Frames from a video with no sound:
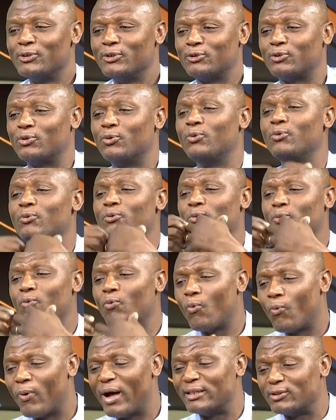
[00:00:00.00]
to
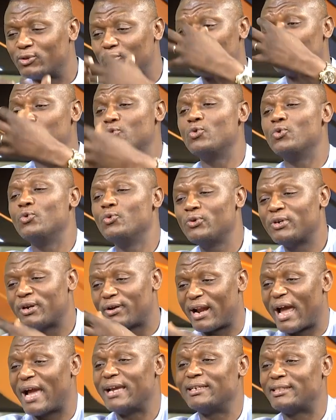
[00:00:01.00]
want to do
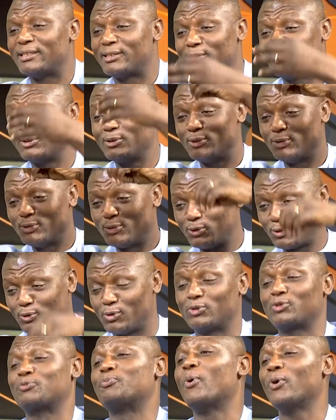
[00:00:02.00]
right to
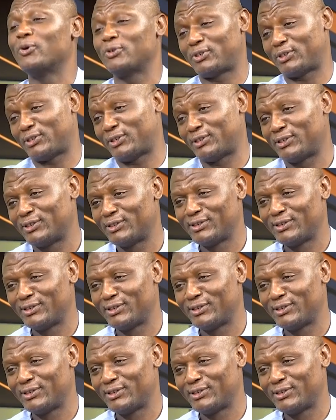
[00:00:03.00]
sports?